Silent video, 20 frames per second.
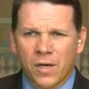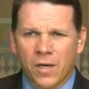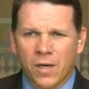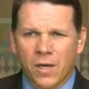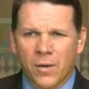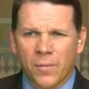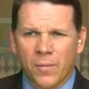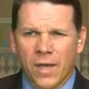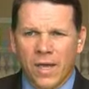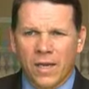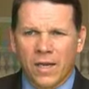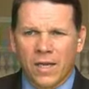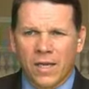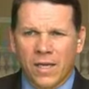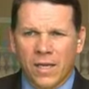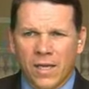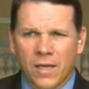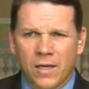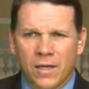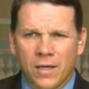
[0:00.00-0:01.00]
And
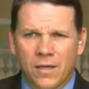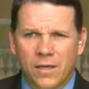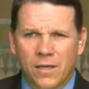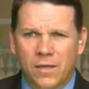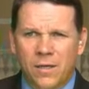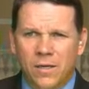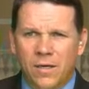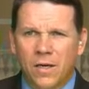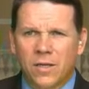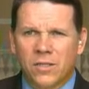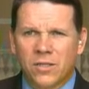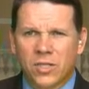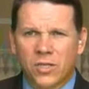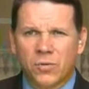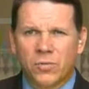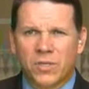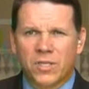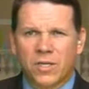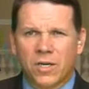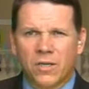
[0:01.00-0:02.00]
again,
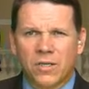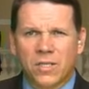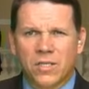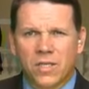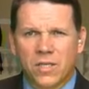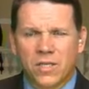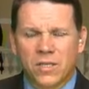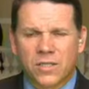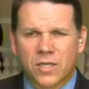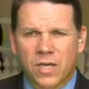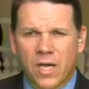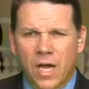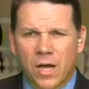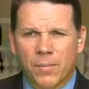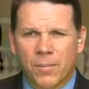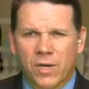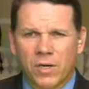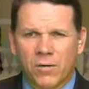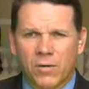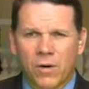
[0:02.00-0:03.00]
until we start to see this
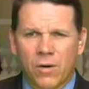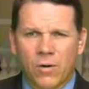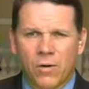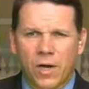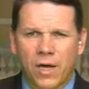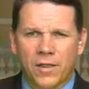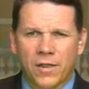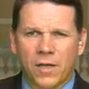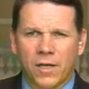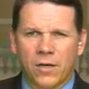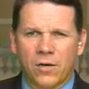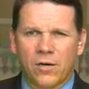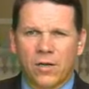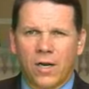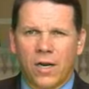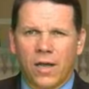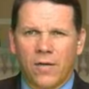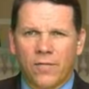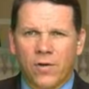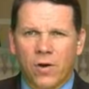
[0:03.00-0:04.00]
economy grow, I think you're
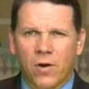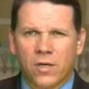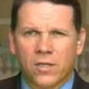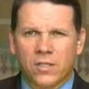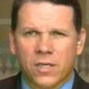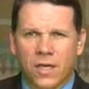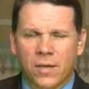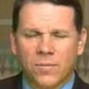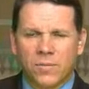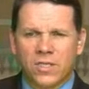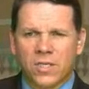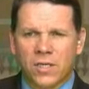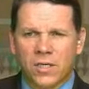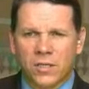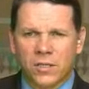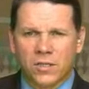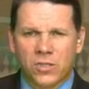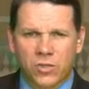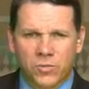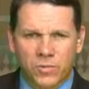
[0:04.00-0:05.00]
going to have a hard time seeing
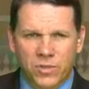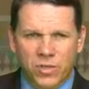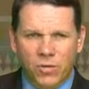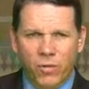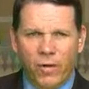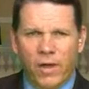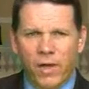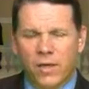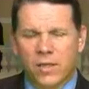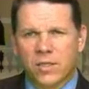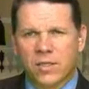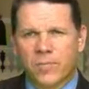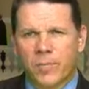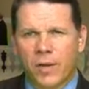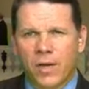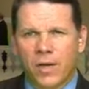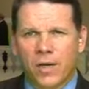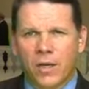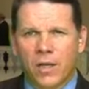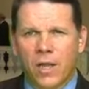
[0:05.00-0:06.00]
consumers go out and
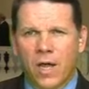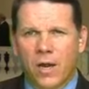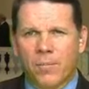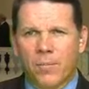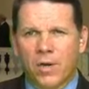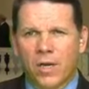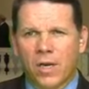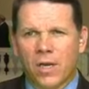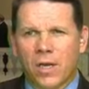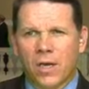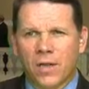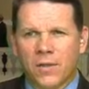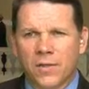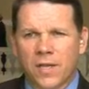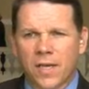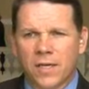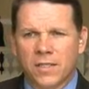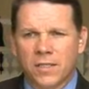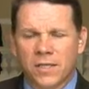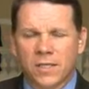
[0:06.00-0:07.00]
spending a lot of money on
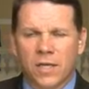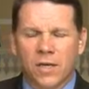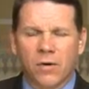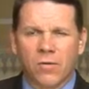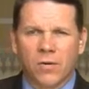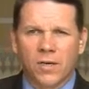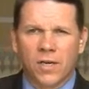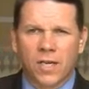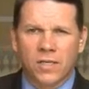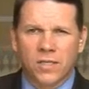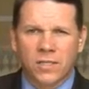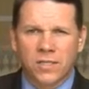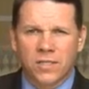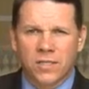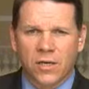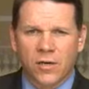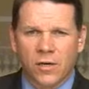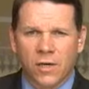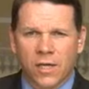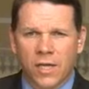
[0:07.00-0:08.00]
things that they don't
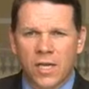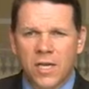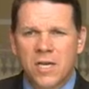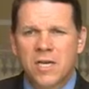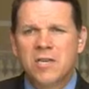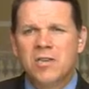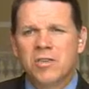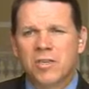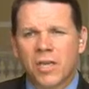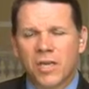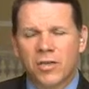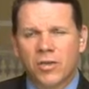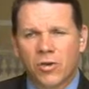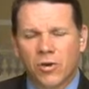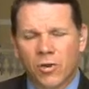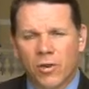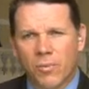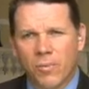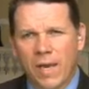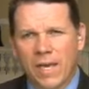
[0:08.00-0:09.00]
necessarily need.
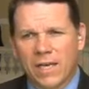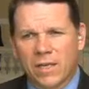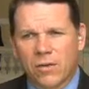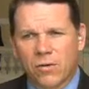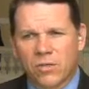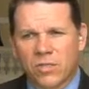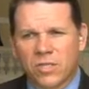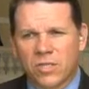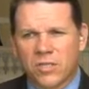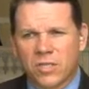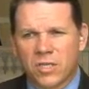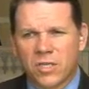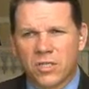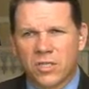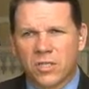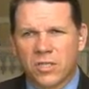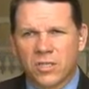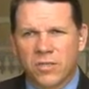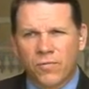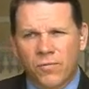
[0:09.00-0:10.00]
They're making those decisions.